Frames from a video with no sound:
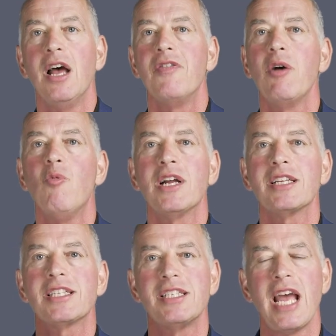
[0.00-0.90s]
they want
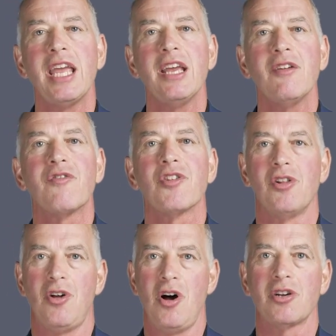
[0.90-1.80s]
to stay in for the
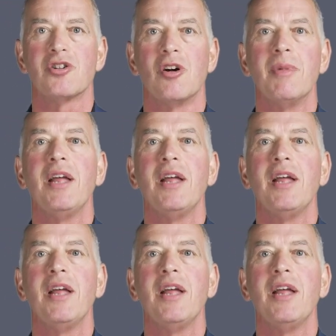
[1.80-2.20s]
long term.